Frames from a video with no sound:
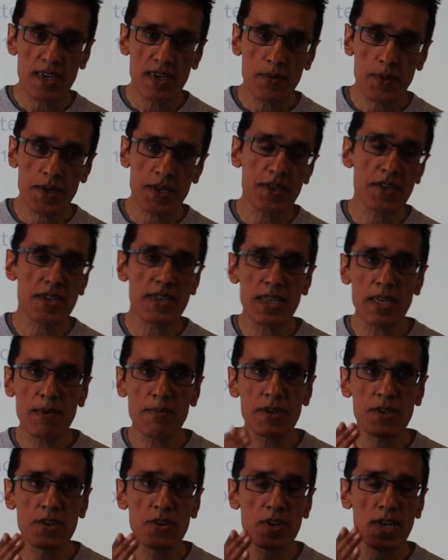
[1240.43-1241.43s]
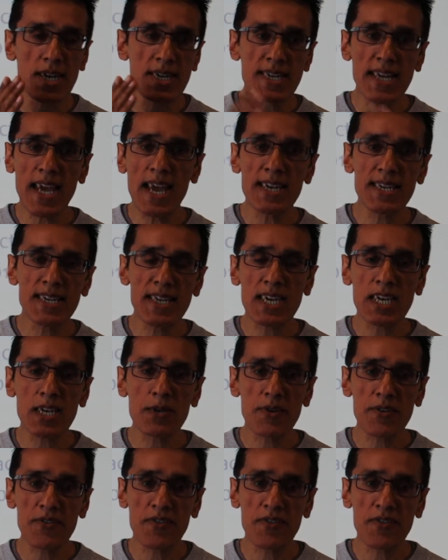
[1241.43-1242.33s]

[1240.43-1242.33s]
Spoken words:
which is the same as doing a 10 take away